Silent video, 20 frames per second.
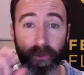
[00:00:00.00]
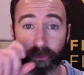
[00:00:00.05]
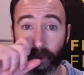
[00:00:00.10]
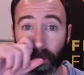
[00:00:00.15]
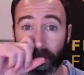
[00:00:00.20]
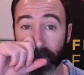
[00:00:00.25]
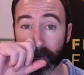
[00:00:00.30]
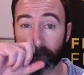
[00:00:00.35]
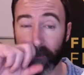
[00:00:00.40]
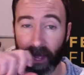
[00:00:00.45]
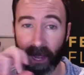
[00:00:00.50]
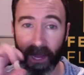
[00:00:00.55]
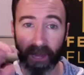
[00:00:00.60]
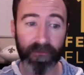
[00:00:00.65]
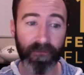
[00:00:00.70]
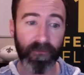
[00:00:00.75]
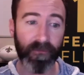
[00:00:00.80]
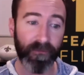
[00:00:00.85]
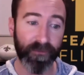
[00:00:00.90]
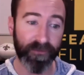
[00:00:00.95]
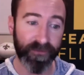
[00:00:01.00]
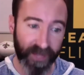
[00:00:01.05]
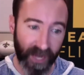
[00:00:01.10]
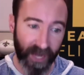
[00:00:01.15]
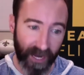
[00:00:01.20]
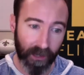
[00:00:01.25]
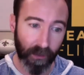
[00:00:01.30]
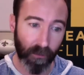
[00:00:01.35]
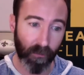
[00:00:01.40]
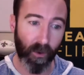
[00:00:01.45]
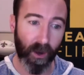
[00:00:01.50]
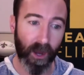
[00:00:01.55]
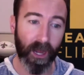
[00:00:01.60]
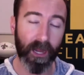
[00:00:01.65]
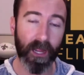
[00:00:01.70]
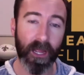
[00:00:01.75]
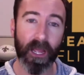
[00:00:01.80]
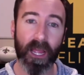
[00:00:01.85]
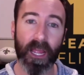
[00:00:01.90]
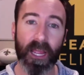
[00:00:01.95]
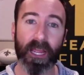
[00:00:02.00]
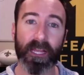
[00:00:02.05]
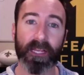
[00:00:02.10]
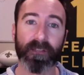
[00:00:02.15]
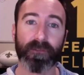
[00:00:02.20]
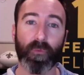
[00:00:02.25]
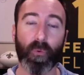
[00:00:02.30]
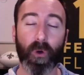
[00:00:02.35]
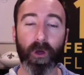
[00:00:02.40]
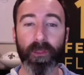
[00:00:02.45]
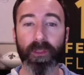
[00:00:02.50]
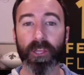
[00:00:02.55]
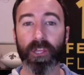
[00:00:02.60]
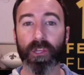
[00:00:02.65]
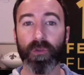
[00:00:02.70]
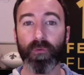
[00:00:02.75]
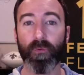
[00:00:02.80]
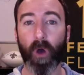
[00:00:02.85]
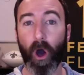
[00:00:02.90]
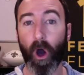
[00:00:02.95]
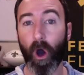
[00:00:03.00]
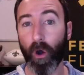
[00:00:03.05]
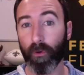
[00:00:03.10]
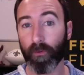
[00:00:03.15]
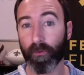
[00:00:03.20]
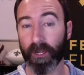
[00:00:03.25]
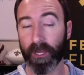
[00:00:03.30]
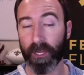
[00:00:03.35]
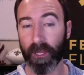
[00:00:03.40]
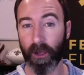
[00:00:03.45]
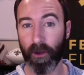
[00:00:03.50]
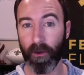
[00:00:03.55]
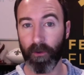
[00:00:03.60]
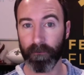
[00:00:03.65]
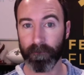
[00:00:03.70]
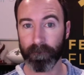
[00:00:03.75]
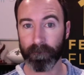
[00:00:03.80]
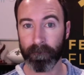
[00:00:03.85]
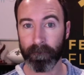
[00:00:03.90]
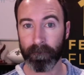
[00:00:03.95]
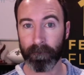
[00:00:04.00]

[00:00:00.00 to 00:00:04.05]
way is buy. Second way is one that you already own.